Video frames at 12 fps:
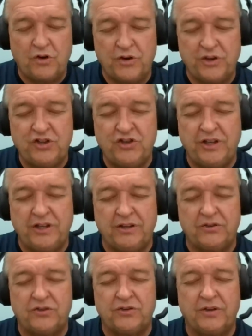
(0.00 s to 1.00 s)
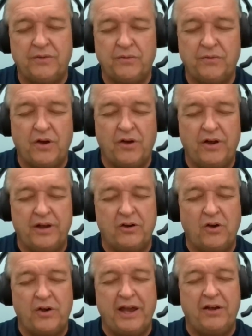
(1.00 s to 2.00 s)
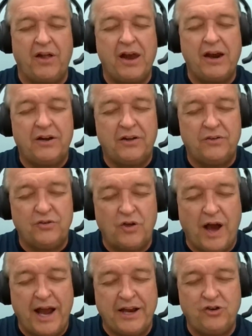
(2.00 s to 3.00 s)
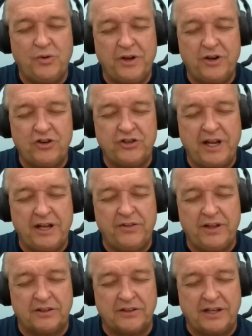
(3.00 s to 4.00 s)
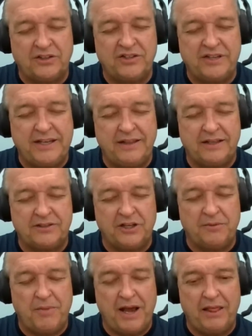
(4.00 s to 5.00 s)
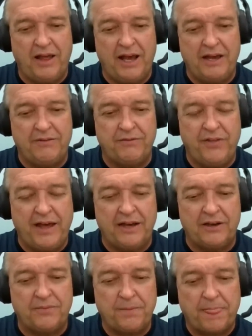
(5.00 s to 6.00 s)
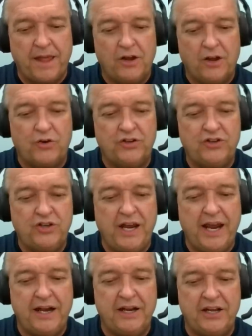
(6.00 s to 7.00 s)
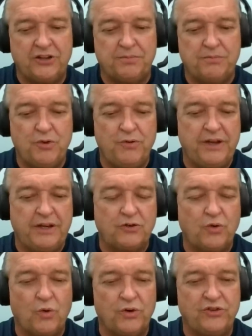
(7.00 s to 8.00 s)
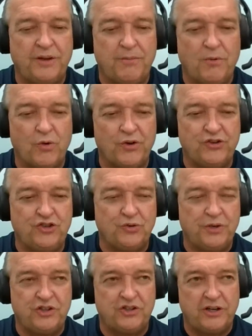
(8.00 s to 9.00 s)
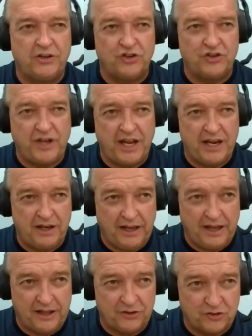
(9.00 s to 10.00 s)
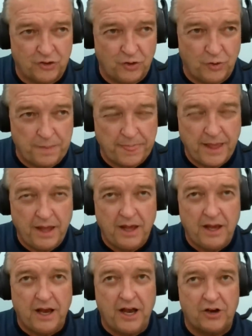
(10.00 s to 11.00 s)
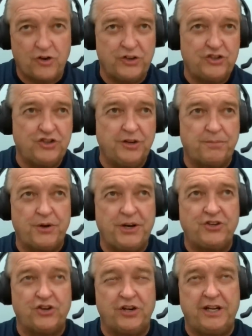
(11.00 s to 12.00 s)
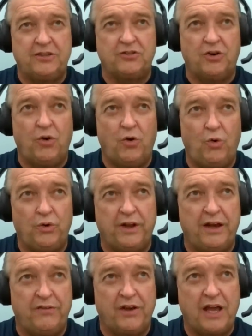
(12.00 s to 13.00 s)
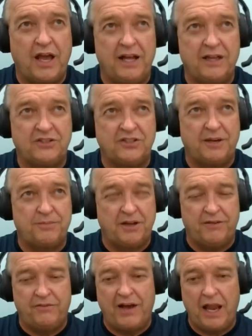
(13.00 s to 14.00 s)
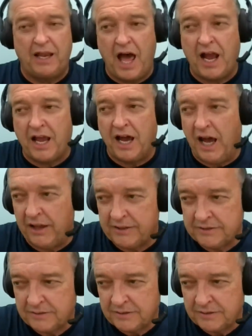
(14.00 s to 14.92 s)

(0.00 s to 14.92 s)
Christians. Okay, I do understand this. I see this in my life, that Christianity is moving towards a more Jewish understanding. And so a Christian preacher gets a hold of a concept of halakha.